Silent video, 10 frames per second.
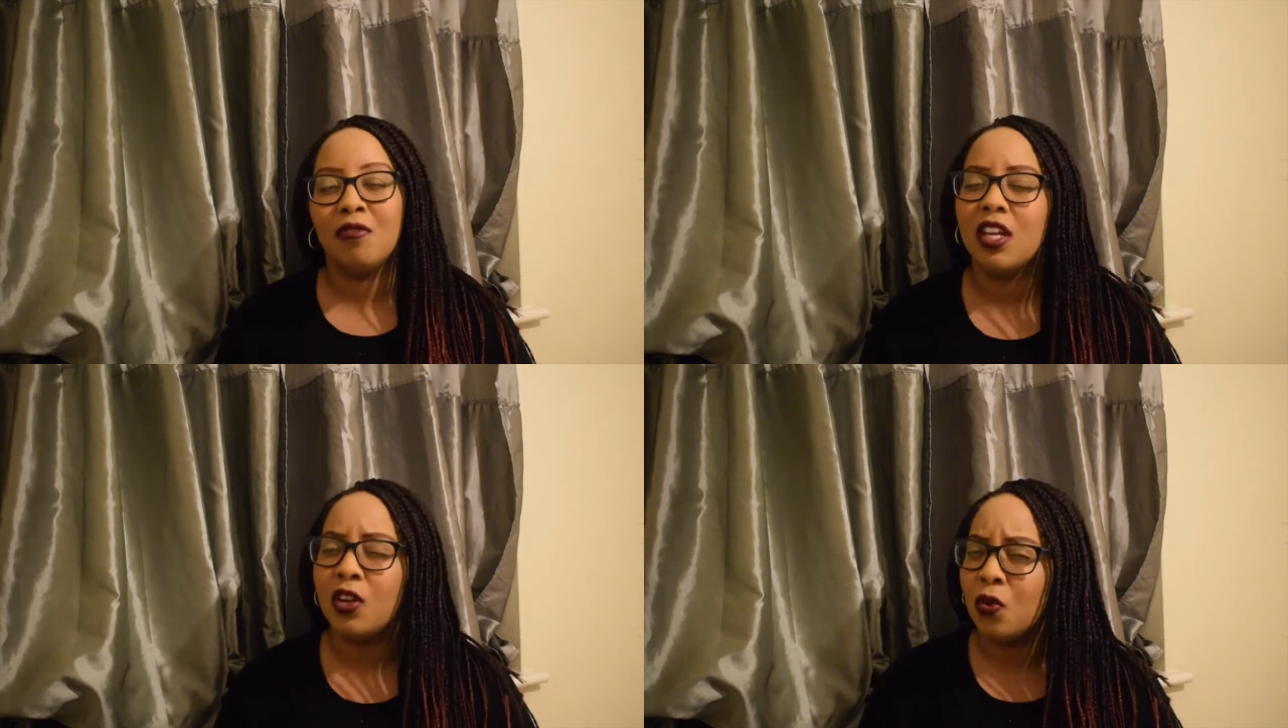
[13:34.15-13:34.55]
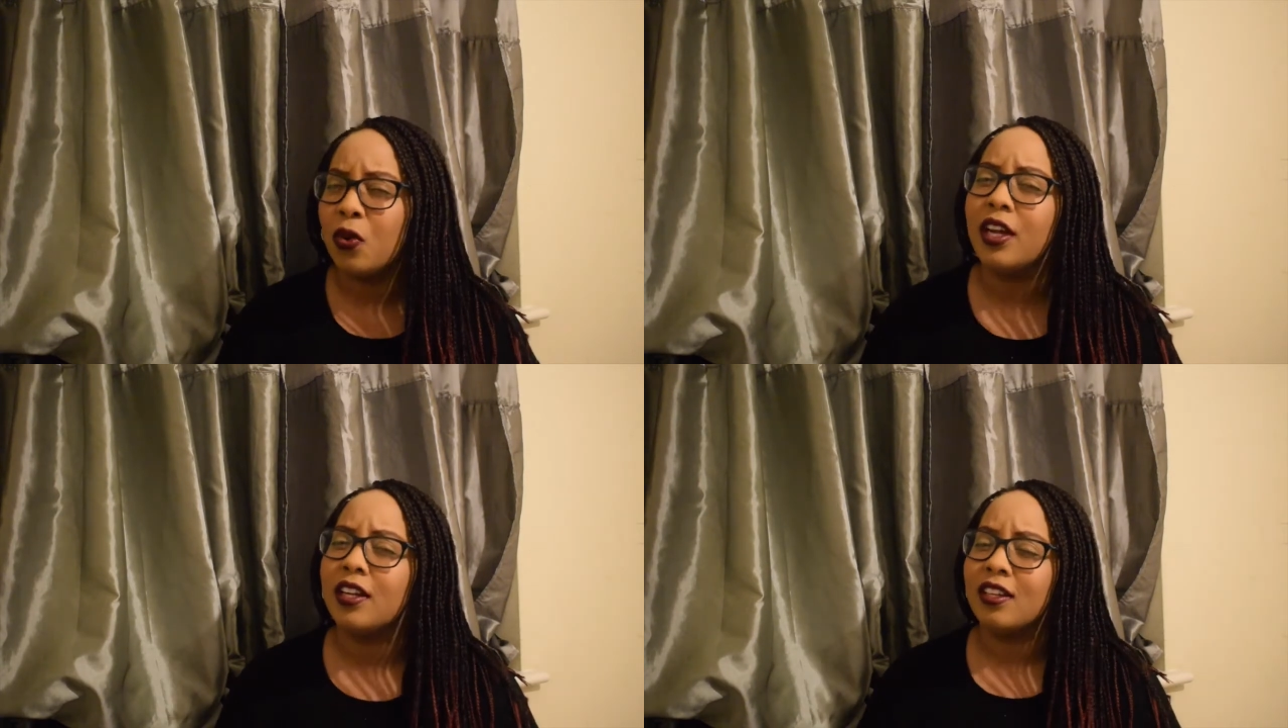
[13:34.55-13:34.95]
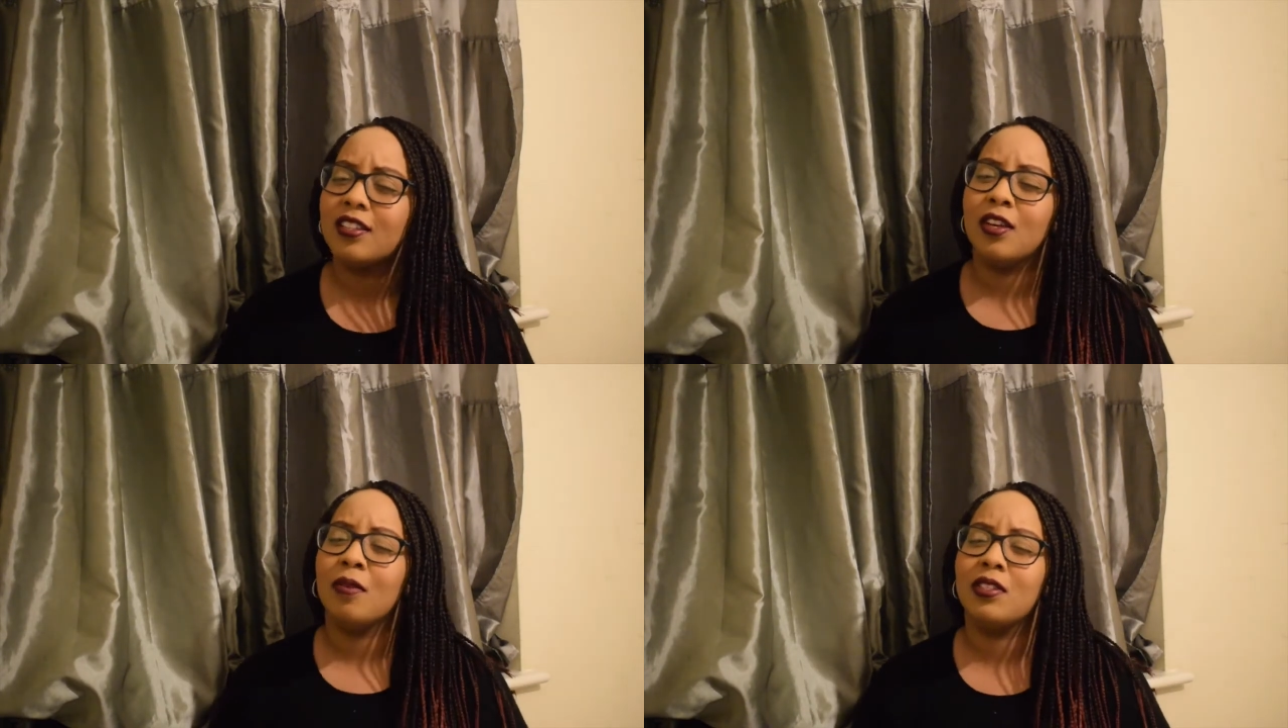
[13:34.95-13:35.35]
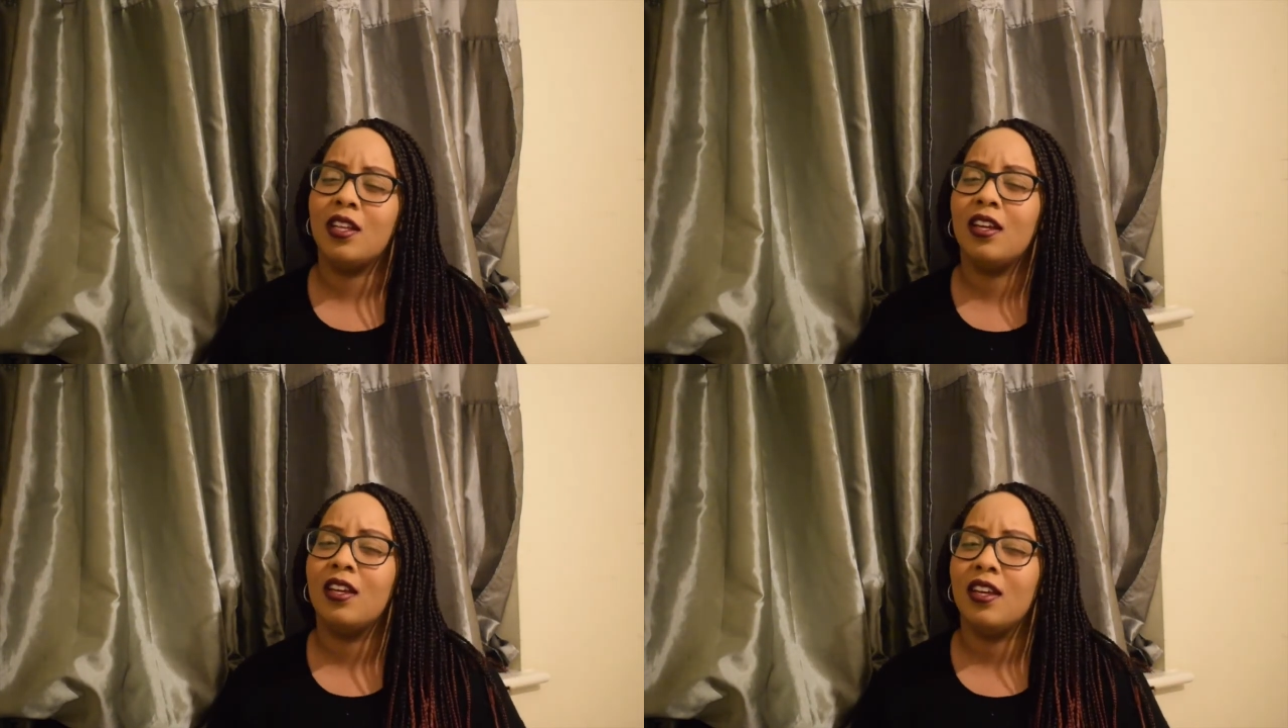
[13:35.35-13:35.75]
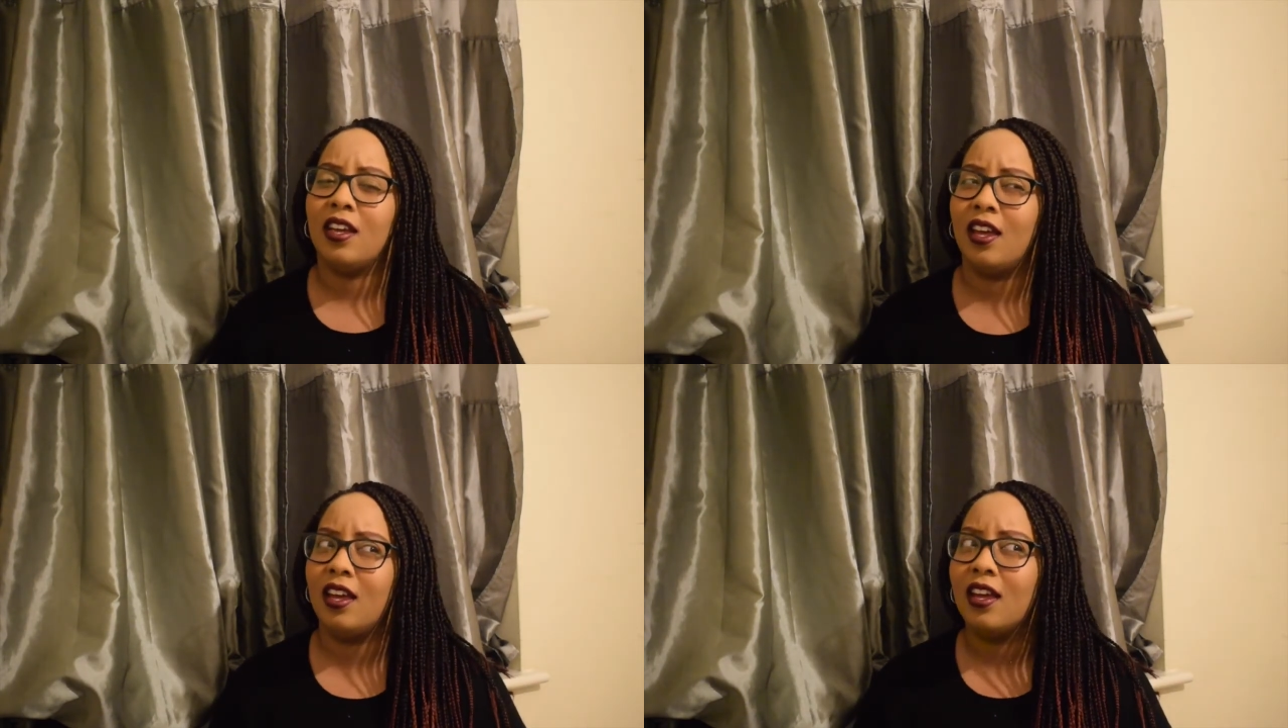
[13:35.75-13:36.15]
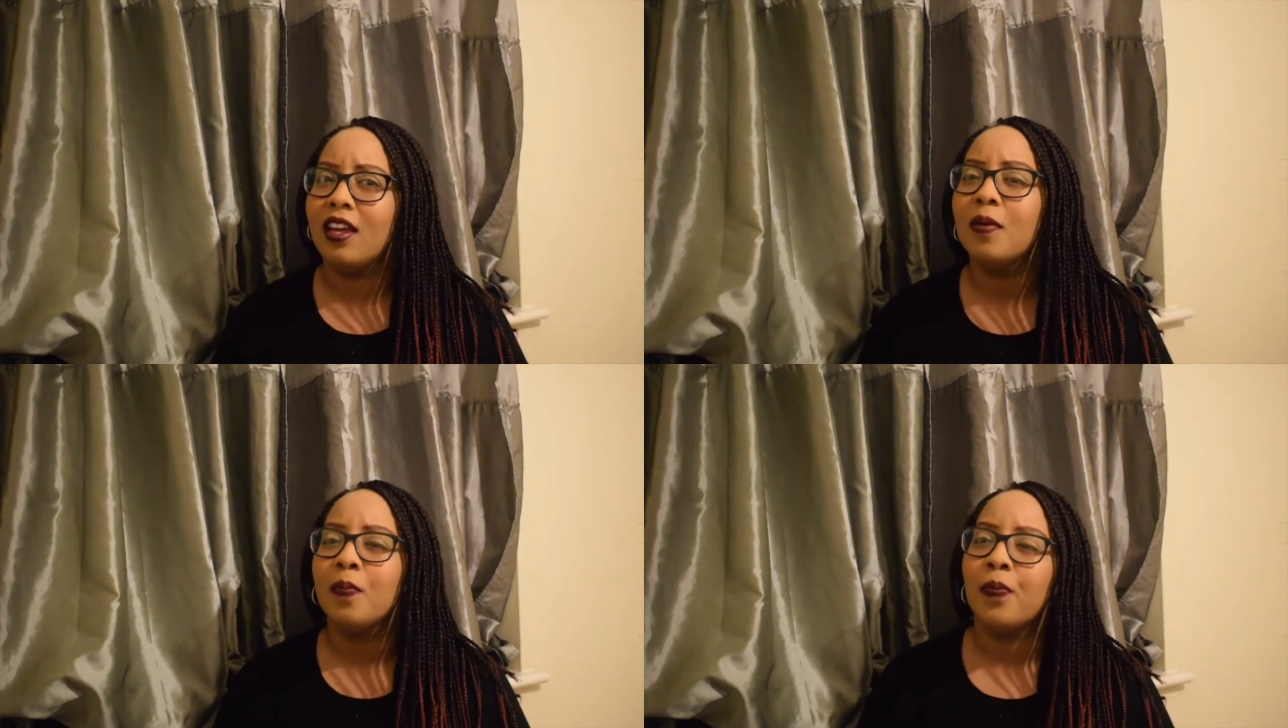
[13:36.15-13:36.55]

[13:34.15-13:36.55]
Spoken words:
really annoyed. So I'm just like, okay.